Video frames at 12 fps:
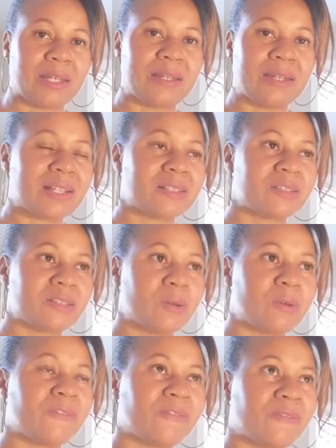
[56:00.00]
and that's
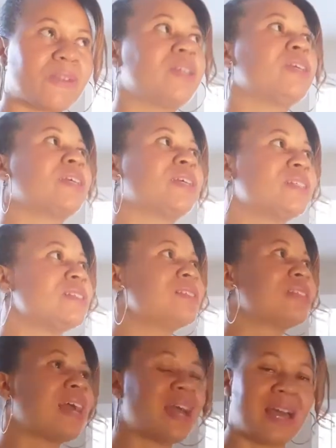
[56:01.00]
so freaking
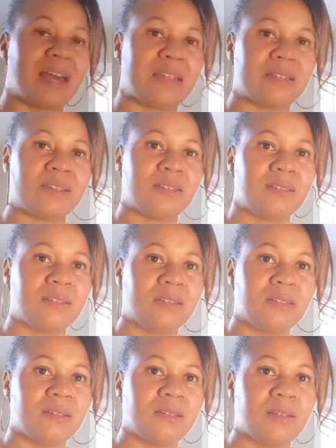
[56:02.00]
sad.
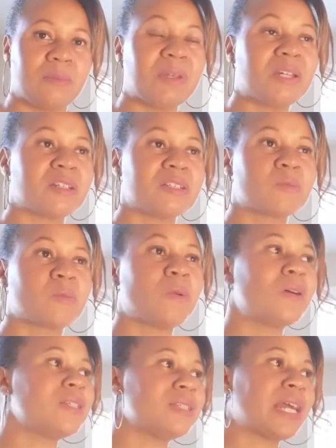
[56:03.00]
Because
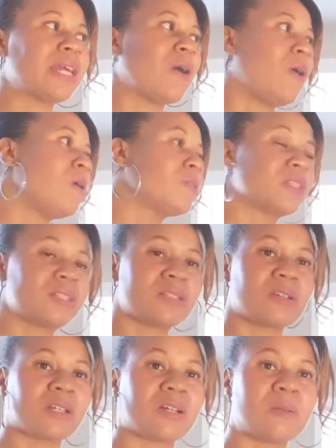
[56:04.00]
one day all this is
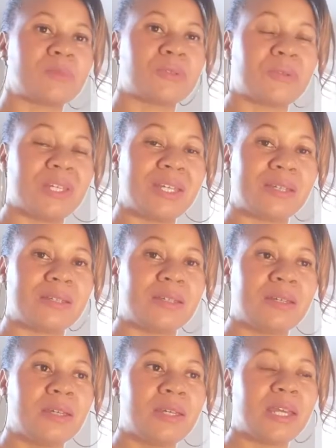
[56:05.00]
going to come to an end,
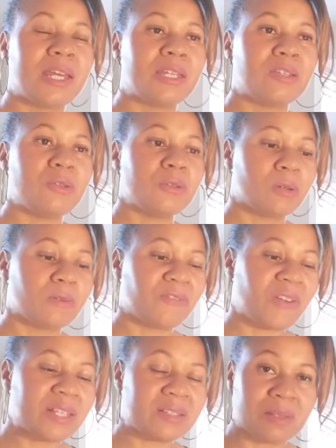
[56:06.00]
and then you're going to
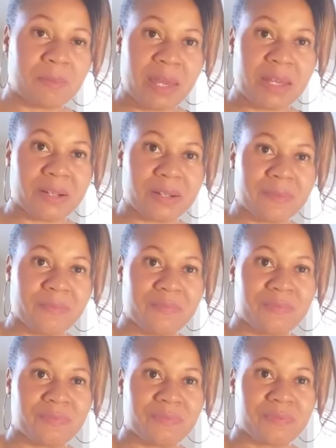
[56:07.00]
face the maker
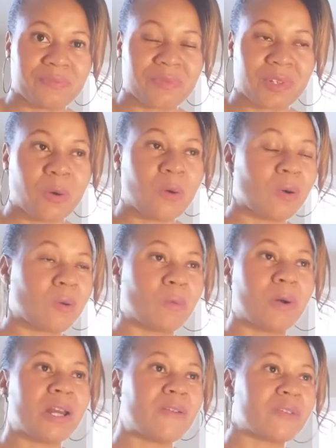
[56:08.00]
or
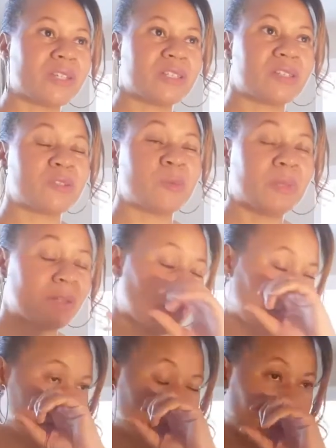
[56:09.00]
whatever this is you believe.
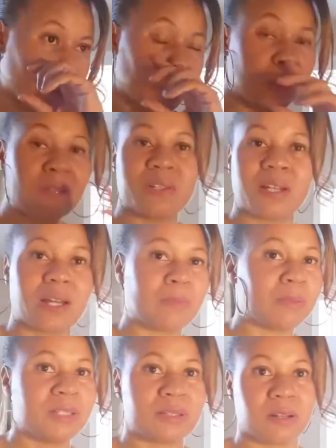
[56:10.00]
Like I said, if you don't believe in God,
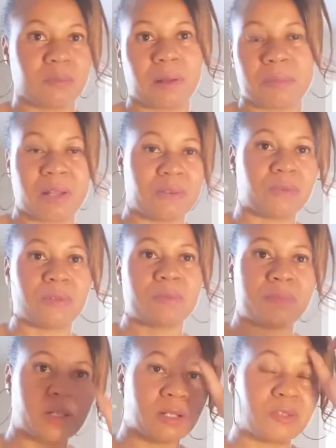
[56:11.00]
please get off my platform
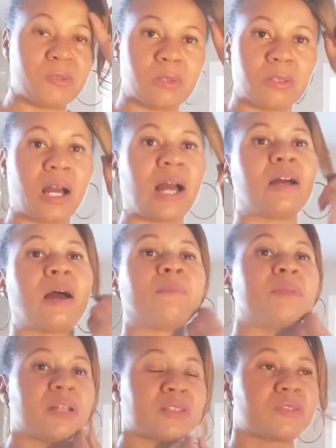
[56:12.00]
because you, I, am gonna
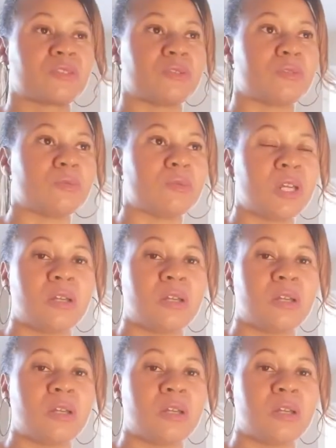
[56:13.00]
be honest with you, you,